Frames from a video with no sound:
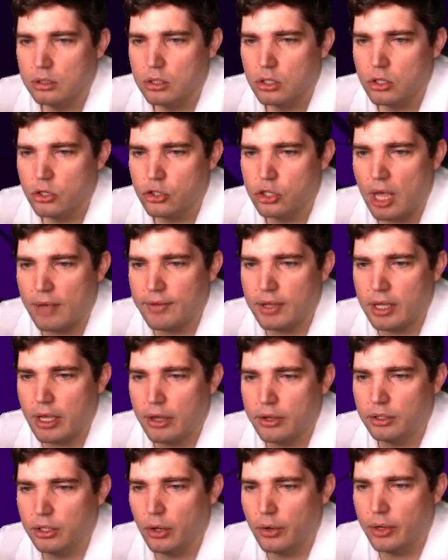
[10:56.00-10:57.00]
Chevy, how
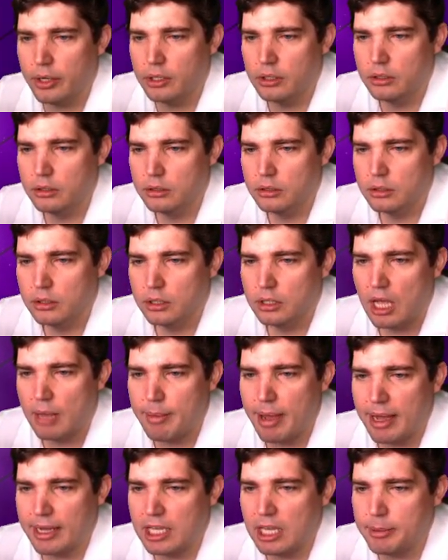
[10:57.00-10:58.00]
you doing? Am
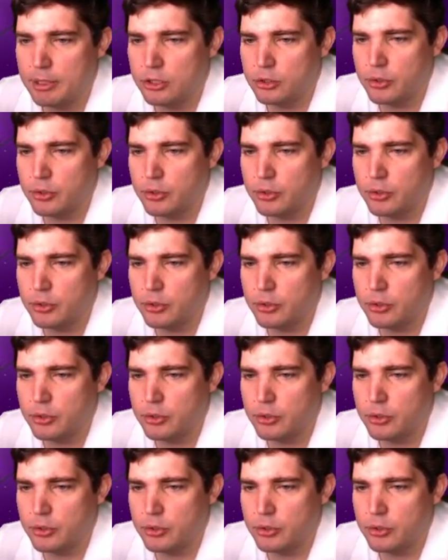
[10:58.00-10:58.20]
I keeping